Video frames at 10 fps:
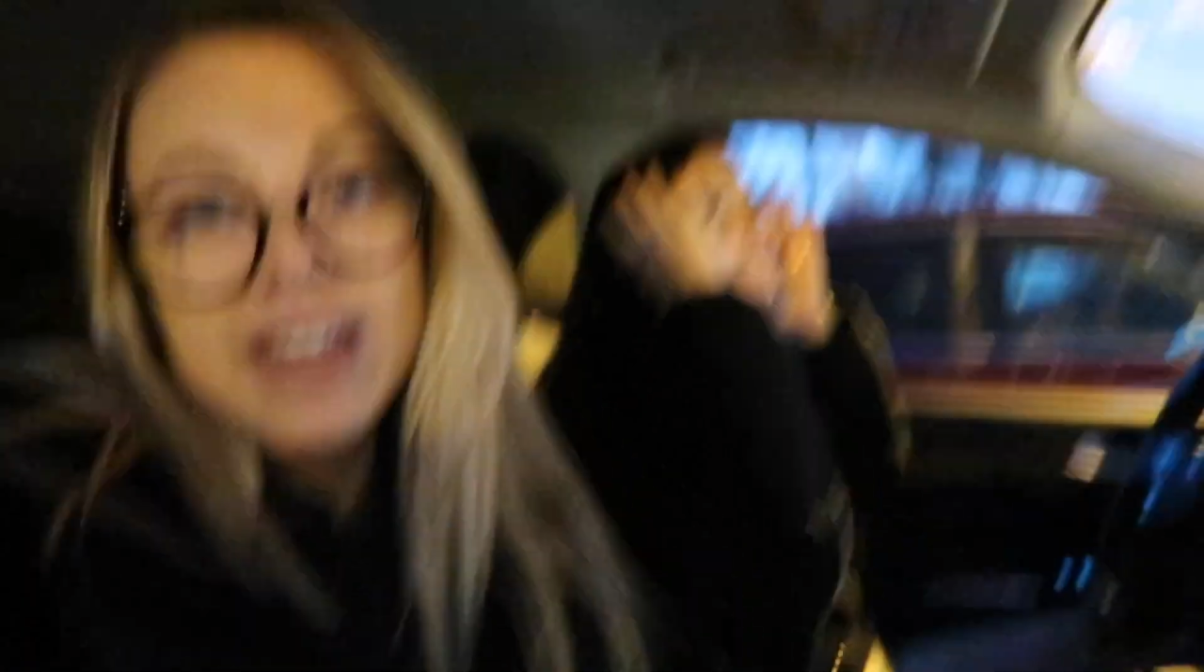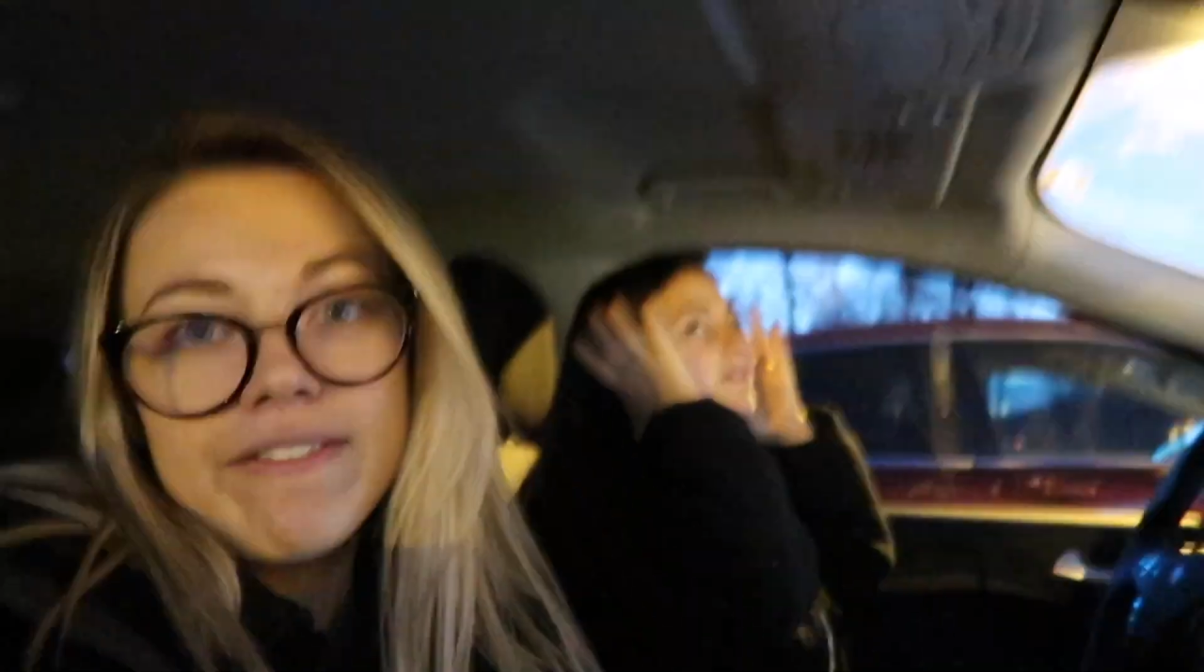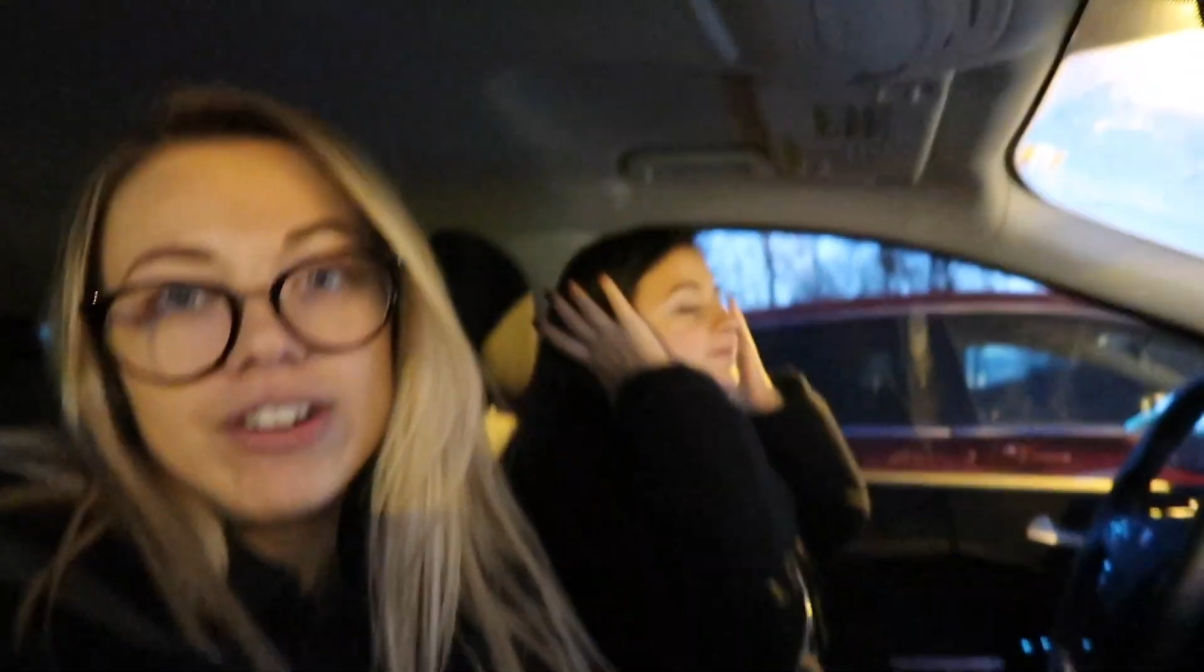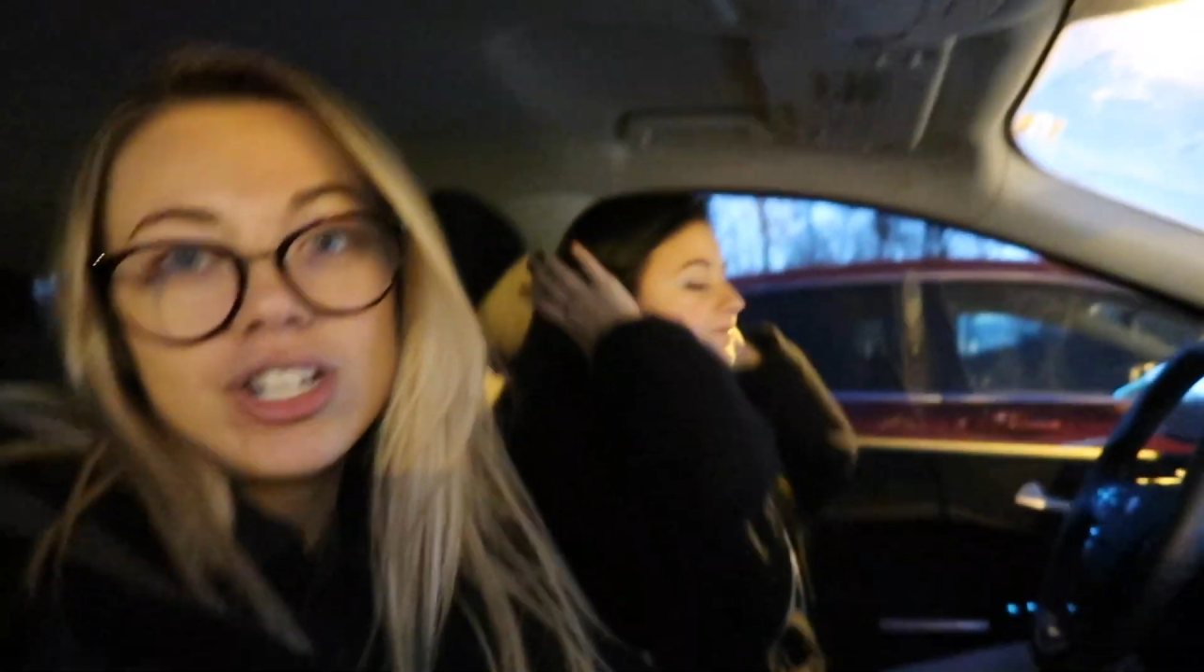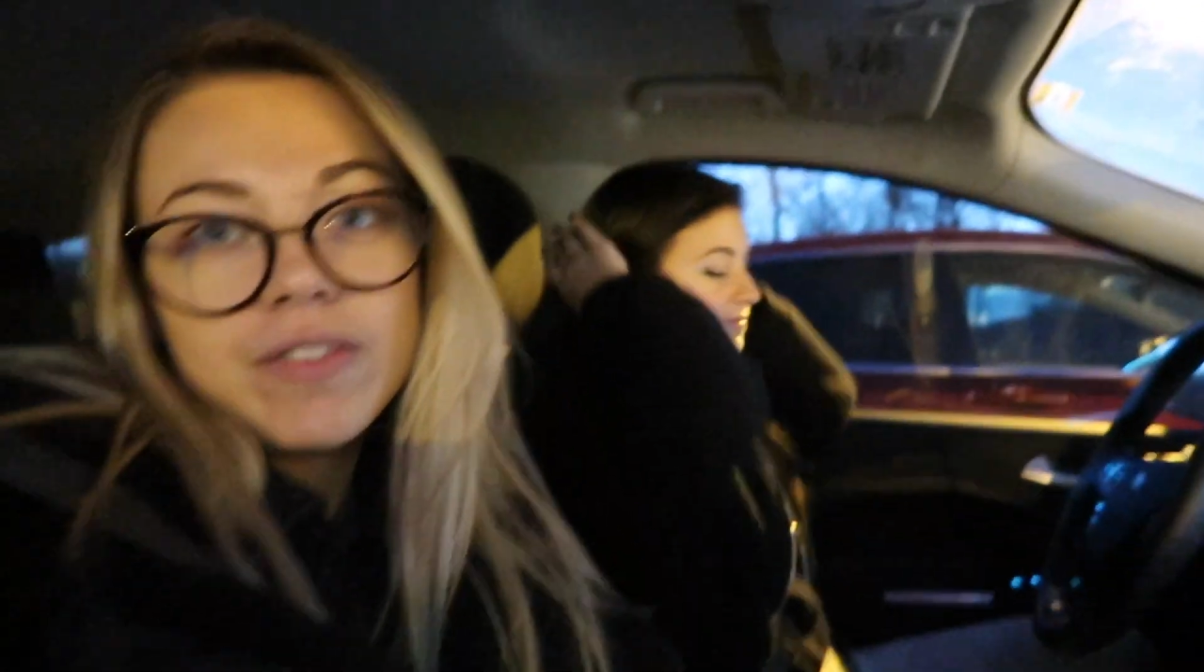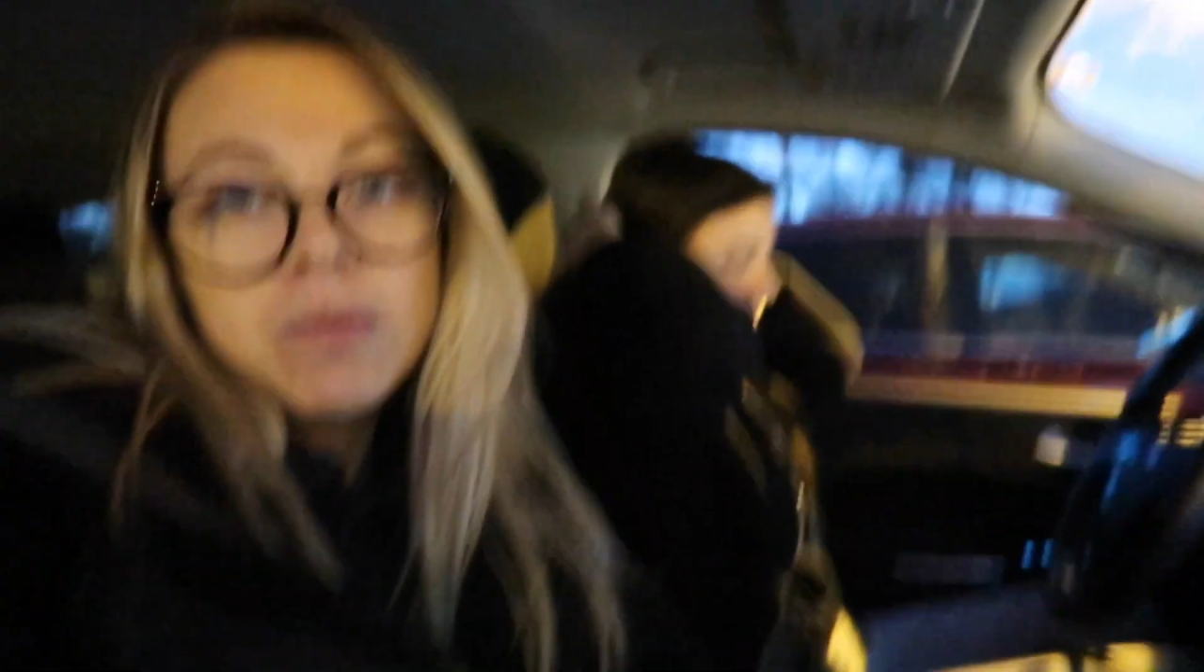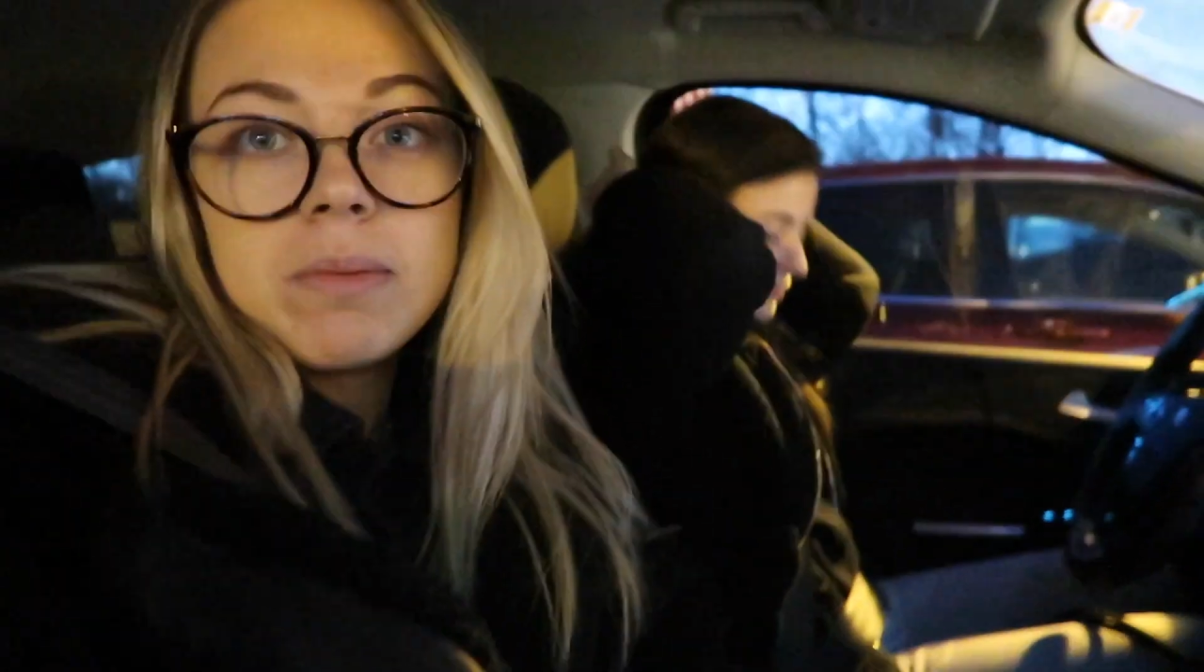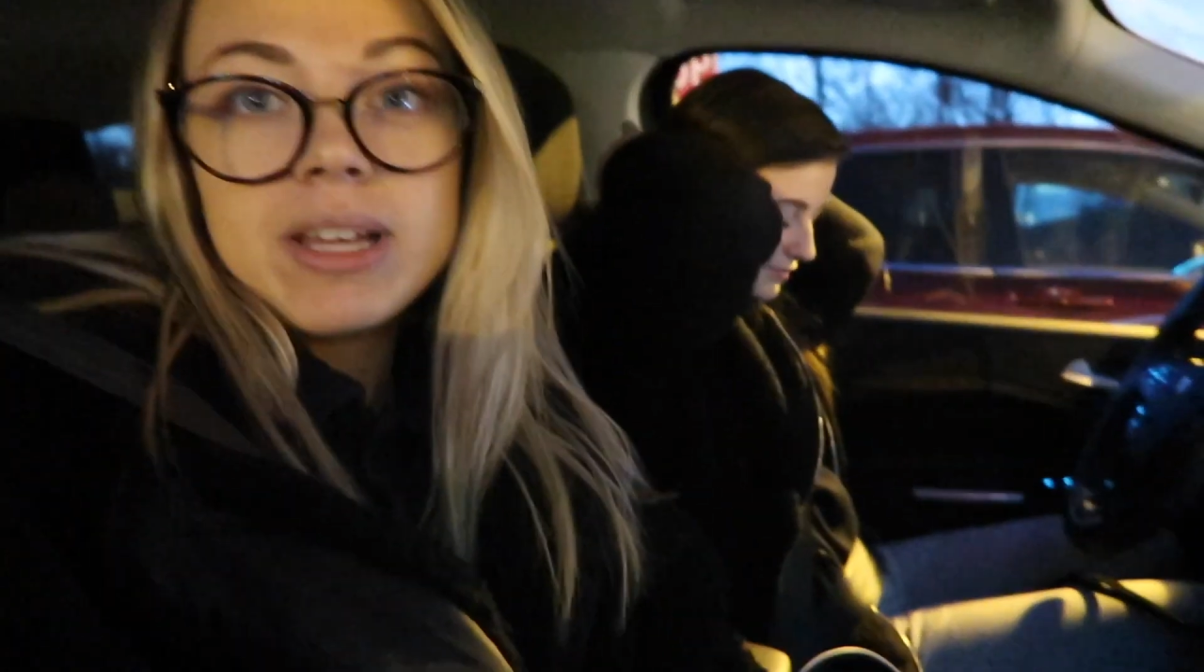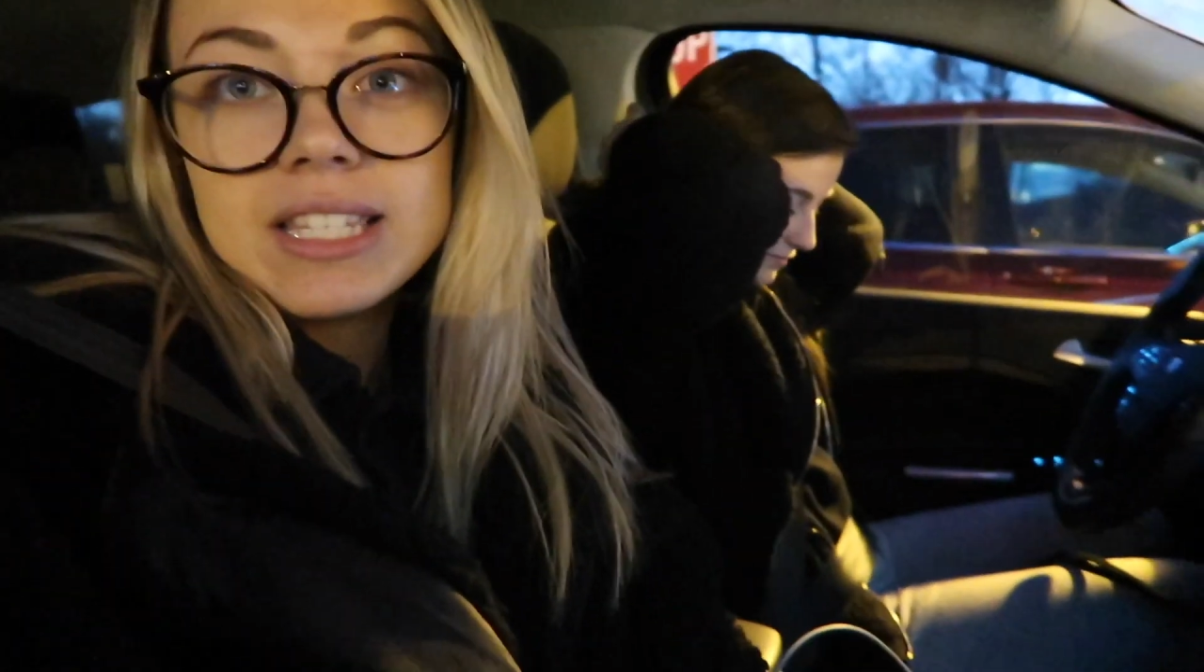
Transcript: never driven with my